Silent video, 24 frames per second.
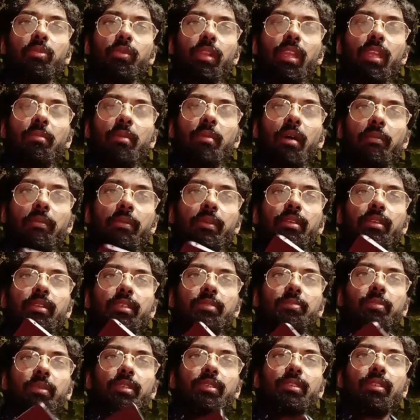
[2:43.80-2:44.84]
claim our
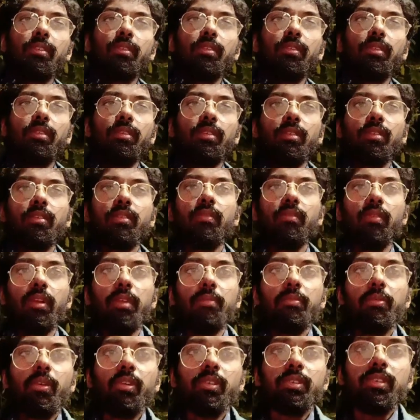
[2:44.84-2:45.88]
special
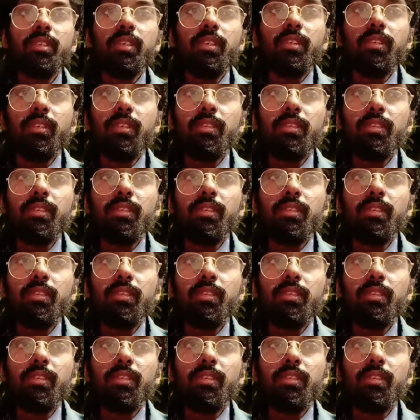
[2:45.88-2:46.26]
rewards here.